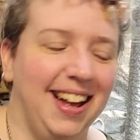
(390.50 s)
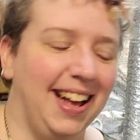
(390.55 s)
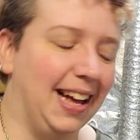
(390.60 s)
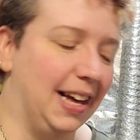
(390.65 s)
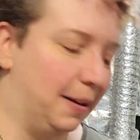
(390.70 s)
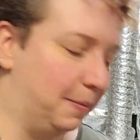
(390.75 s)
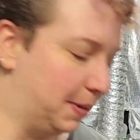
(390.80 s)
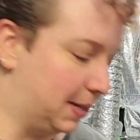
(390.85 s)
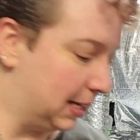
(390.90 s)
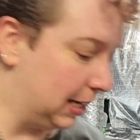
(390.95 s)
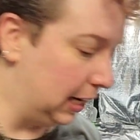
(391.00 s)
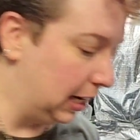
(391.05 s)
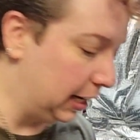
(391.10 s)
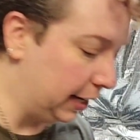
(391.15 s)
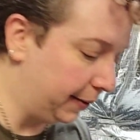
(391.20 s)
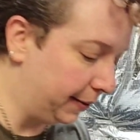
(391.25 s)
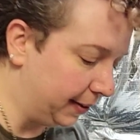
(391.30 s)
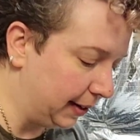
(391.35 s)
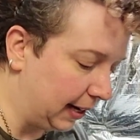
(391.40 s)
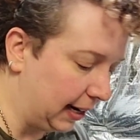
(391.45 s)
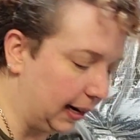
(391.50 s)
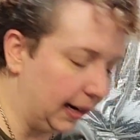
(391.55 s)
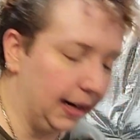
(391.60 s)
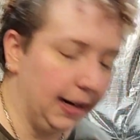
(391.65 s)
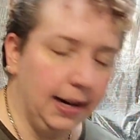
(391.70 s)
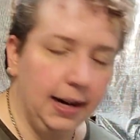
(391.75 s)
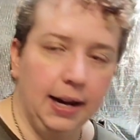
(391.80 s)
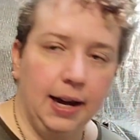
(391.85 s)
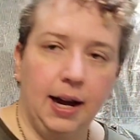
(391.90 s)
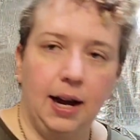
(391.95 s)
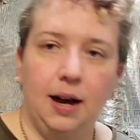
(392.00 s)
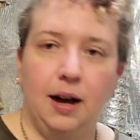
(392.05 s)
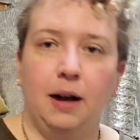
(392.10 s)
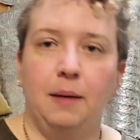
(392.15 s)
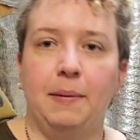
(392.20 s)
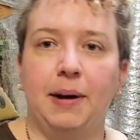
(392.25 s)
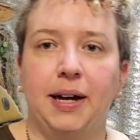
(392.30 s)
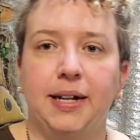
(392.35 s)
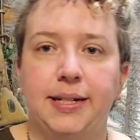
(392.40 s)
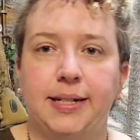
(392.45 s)
Absolutely.
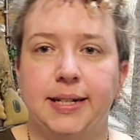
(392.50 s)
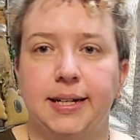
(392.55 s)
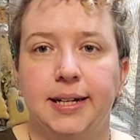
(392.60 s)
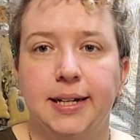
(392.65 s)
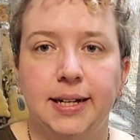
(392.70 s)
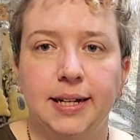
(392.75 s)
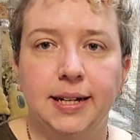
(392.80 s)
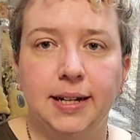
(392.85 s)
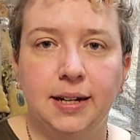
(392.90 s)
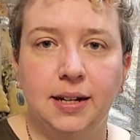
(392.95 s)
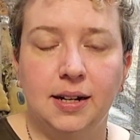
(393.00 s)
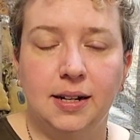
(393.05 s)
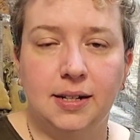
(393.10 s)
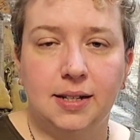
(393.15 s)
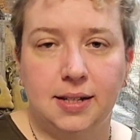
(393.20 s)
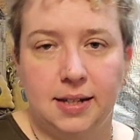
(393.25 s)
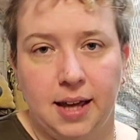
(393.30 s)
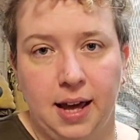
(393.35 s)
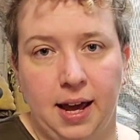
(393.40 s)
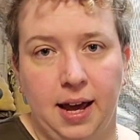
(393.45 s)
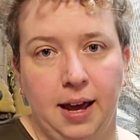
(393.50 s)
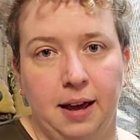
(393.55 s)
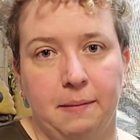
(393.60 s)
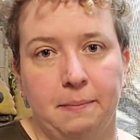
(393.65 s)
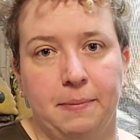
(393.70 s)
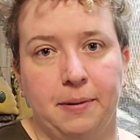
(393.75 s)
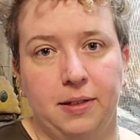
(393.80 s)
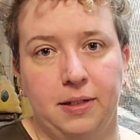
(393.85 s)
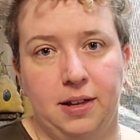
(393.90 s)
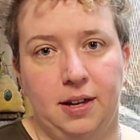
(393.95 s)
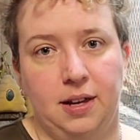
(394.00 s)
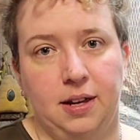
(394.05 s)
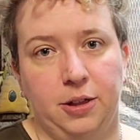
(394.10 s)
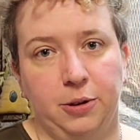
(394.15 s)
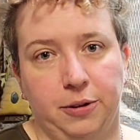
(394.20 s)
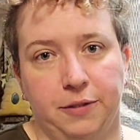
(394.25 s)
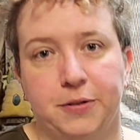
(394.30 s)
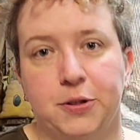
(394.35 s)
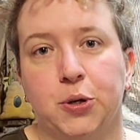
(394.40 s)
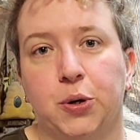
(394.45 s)
I did escape the
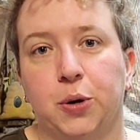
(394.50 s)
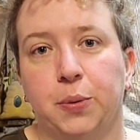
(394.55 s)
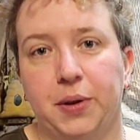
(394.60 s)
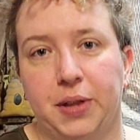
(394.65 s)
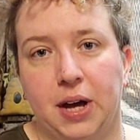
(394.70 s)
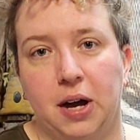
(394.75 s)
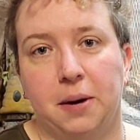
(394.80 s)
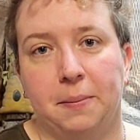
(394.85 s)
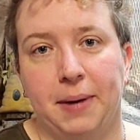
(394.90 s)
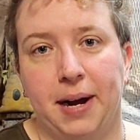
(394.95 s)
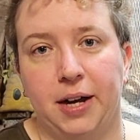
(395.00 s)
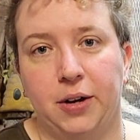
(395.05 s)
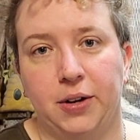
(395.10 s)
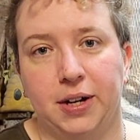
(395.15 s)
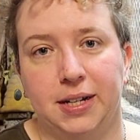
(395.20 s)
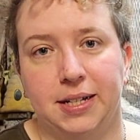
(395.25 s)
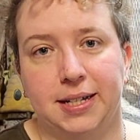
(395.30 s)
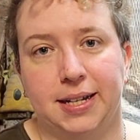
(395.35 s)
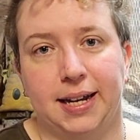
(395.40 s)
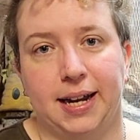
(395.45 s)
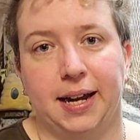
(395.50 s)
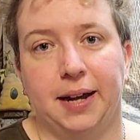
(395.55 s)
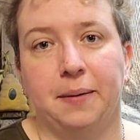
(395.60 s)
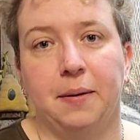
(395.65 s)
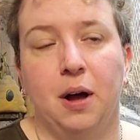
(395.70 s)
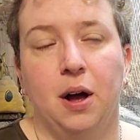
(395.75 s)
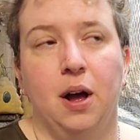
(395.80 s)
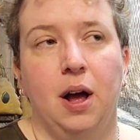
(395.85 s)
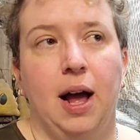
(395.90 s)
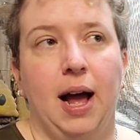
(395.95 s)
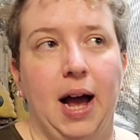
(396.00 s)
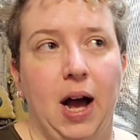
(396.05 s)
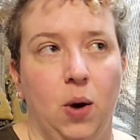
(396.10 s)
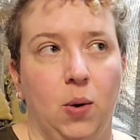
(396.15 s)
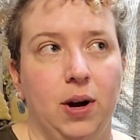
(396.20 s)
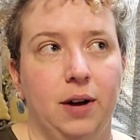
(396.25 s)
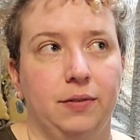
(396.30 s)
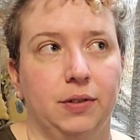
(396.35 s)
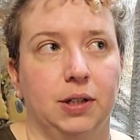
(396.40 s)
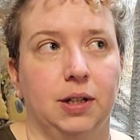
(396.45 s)
thrift store without a migraine today.
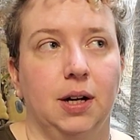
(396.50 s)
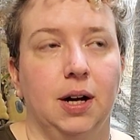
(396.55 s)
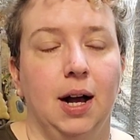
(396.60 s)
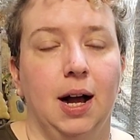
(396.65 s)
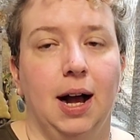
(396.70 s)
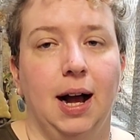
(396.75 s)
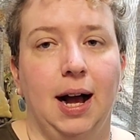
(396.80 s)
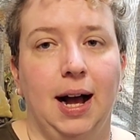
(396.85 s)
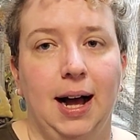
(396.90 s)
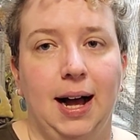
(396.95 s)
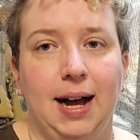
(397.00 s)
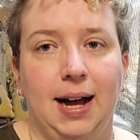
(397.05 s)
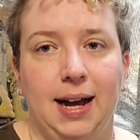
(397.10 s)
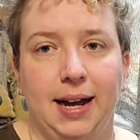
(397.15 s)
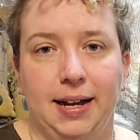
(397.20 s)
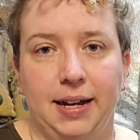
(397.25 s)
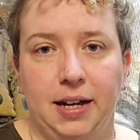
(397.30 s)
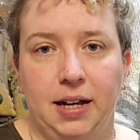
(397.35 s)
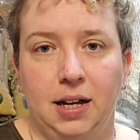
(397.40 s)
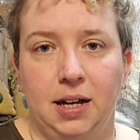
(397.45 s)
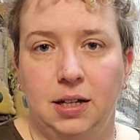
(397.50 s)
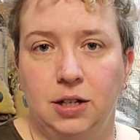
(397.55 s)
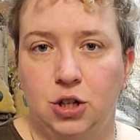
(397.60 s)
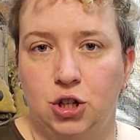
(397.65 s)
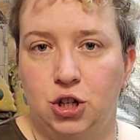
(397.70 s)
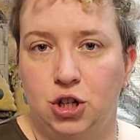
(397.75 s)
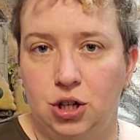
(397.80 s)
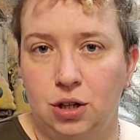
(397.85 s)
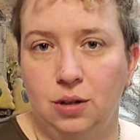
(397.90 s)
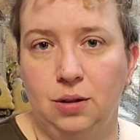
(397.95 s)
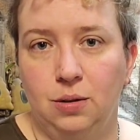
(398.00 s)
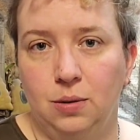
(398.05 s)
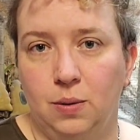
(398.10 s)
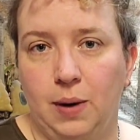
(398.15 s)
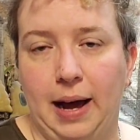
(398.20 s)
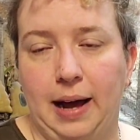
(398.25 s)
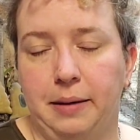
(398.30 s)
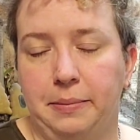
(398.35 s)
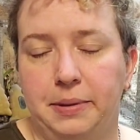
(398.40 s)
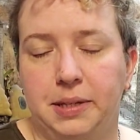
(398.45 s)
However, I do
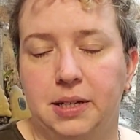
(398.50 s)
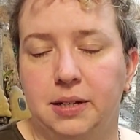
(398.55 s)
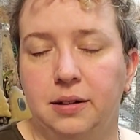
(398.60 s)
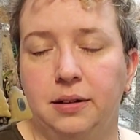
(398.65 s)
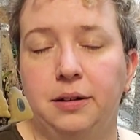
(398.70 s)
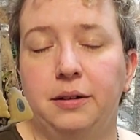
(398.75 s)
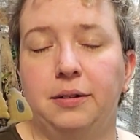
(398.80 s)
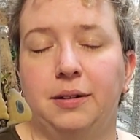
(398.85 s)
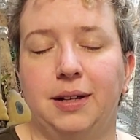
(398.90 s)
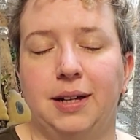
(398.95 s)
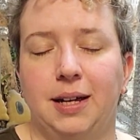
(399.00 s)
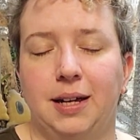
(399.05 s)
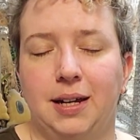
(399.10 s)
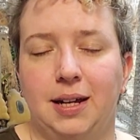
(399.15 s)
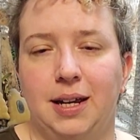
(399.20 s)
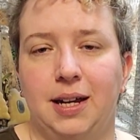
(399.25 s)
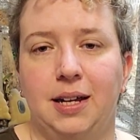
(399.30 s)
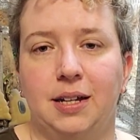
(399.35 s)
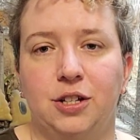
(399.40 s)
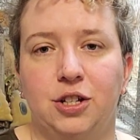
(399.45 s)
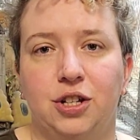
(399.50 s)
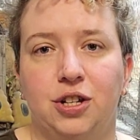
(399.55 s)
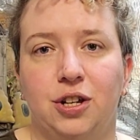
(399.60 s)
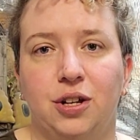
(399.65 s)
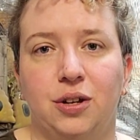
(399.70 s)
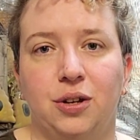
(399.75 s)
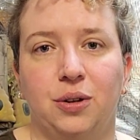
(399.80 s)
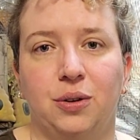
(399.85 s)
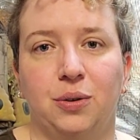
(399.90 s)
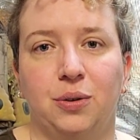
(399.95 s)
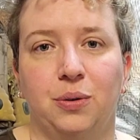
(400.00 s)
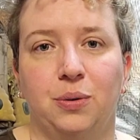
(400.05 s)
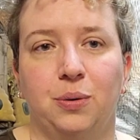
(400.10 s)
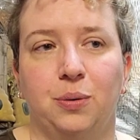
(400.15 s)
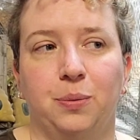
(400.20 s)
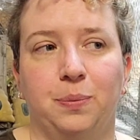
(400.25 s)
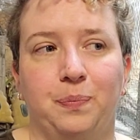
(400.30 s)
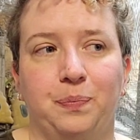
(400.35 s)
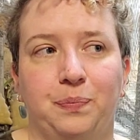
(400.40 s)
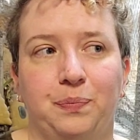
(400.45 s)
absolutely need
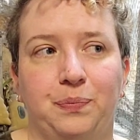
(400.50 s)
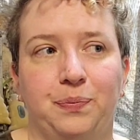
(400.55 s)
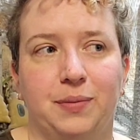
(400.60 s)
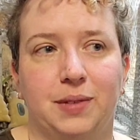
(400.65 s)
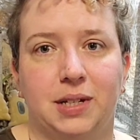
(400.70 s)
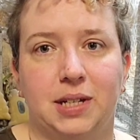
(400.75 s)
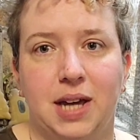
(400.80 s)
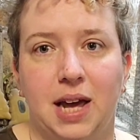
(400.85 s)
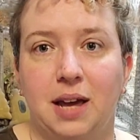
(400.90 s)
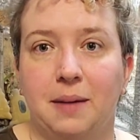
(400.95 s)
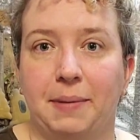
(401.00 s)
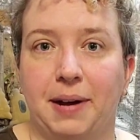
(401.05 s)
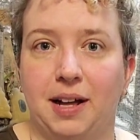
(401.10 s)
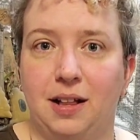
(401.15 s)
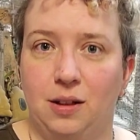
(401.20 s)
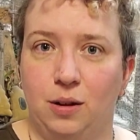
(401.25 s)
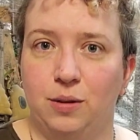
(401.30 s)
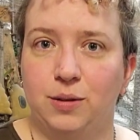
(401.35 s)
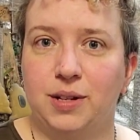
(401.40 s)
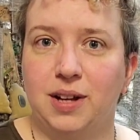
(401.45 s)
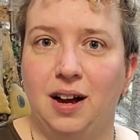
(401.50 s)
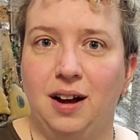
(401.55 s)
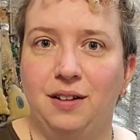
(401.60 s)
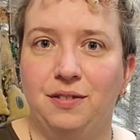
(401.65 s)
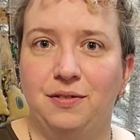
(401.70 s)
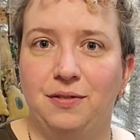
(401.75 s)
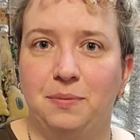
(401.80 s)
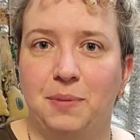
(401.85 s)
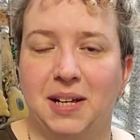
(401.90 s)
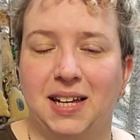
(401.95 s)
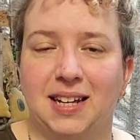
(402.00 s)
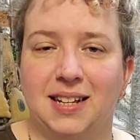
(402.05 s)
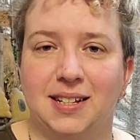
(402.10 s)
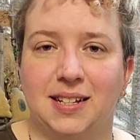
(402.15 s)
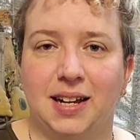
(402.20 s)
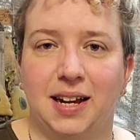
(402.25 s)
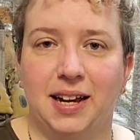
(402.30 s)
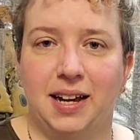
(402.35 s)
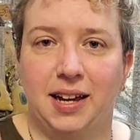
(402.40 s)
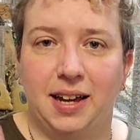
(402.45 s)
to take my clothes off
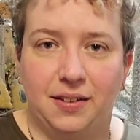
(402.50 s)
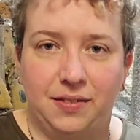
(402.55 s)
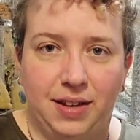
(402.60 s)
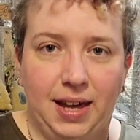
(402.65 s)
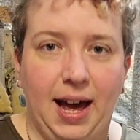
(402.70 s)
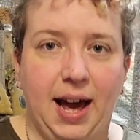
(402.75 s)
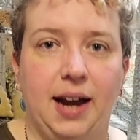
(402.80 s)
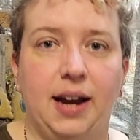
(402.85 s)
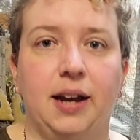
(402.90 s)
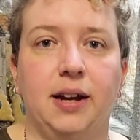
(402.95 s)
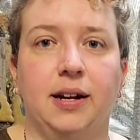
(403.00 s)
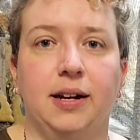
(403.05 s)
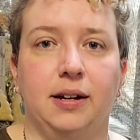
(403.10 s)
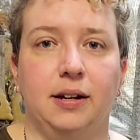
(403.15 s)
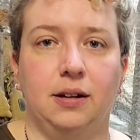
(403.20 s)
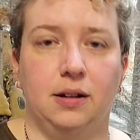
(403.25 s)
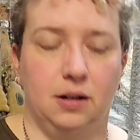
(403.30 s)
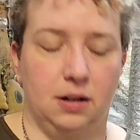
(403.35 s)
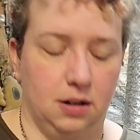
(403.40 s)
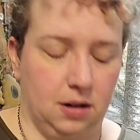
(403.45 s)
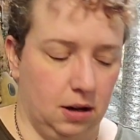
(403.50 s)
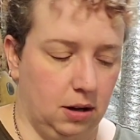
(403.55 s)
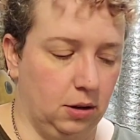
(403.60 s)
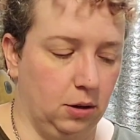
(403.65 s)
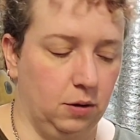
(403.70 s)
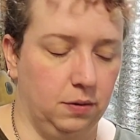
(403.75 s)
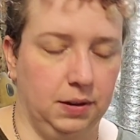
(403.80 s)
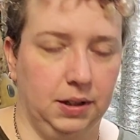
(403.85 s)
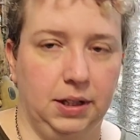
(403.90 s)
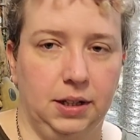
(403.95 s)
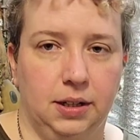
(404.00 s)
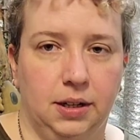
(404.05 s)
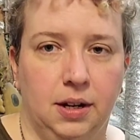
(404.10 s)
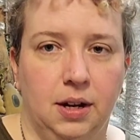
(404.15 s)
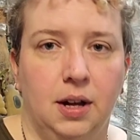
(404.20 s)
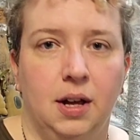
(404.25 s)
because I have cat hair all over.